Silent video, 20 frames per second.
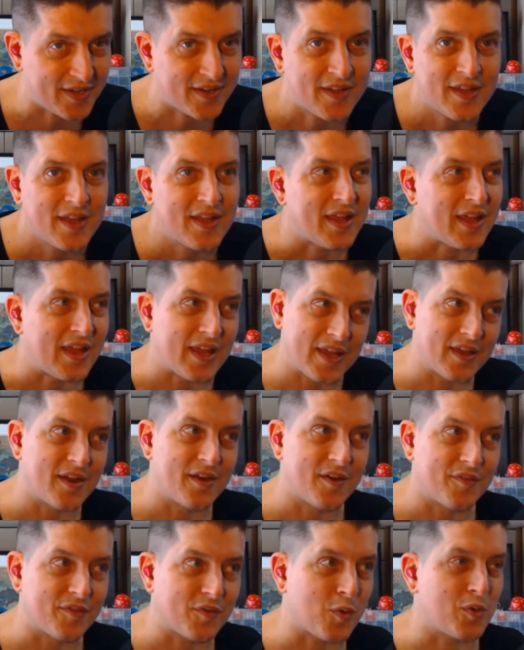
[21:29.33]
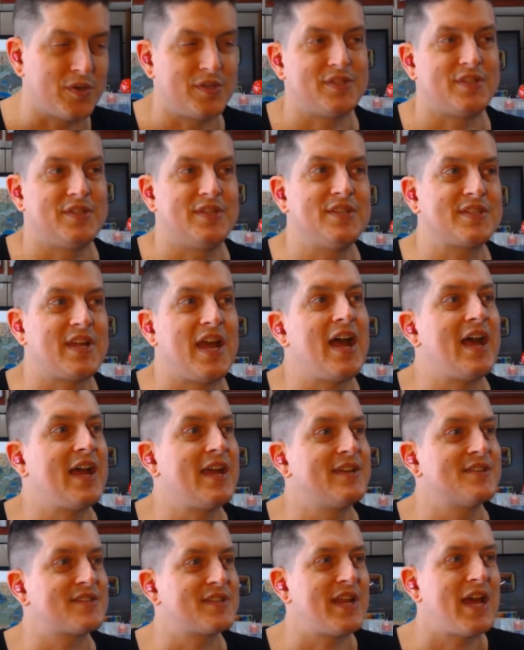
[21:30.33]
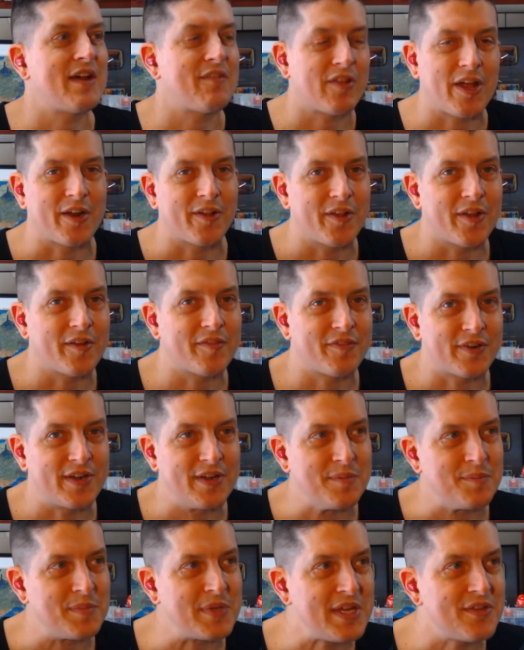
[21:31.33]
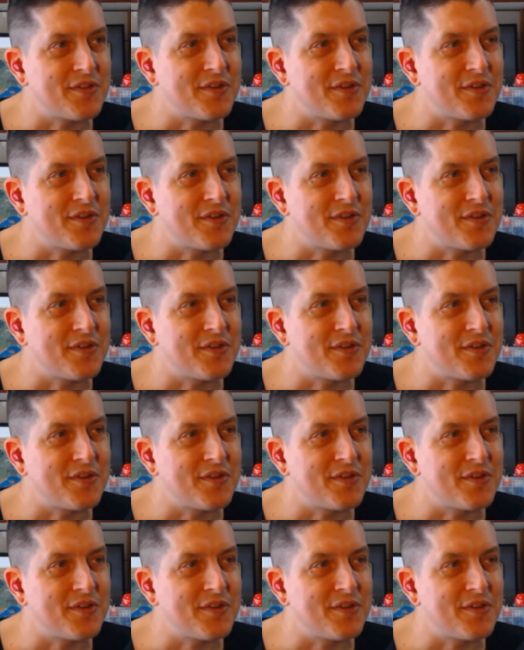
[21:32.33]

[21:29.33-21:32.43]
And of course, this guy doesn't have a lot of love for him either.